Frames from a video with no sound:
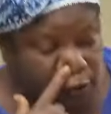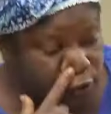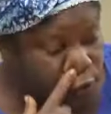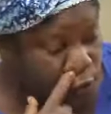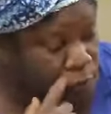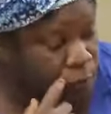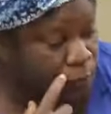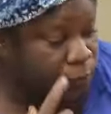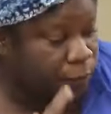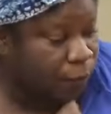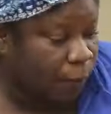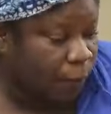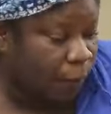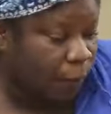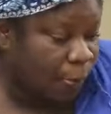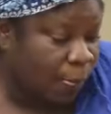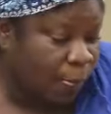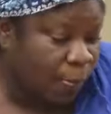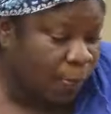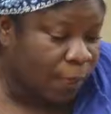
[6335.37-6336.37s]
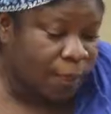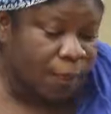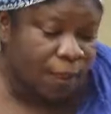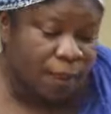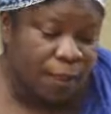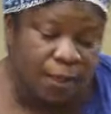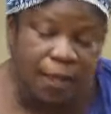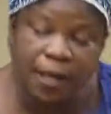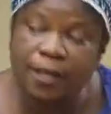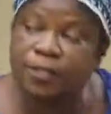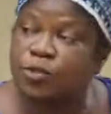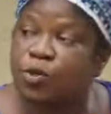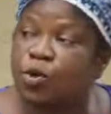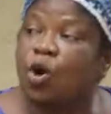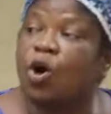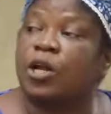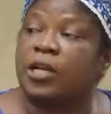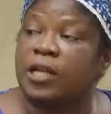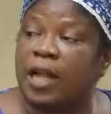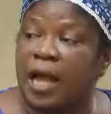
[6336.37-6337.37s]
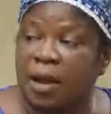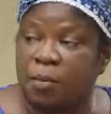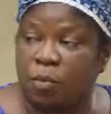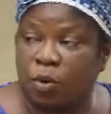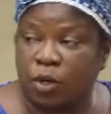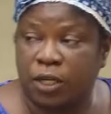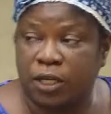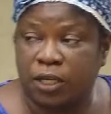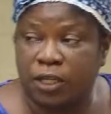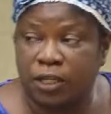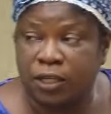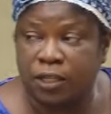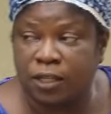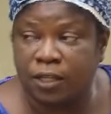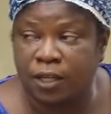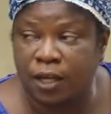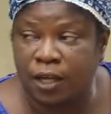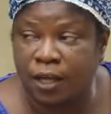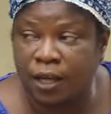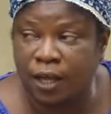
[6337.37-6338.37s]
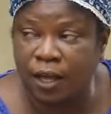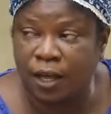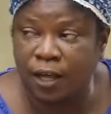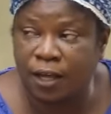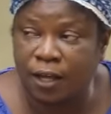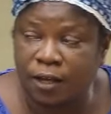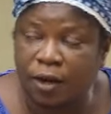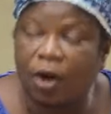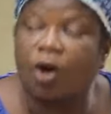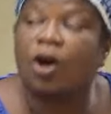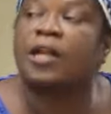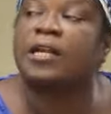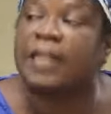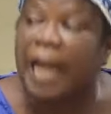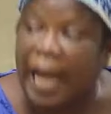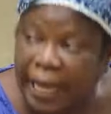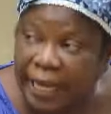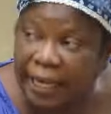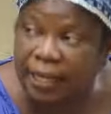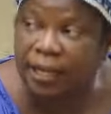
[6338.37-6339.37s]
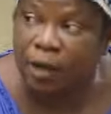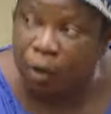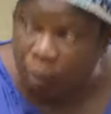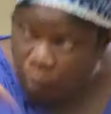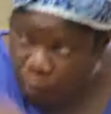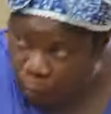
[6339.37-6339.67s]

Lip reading: Yes, sir. Yes, sir. On nai mole. Eh? On nai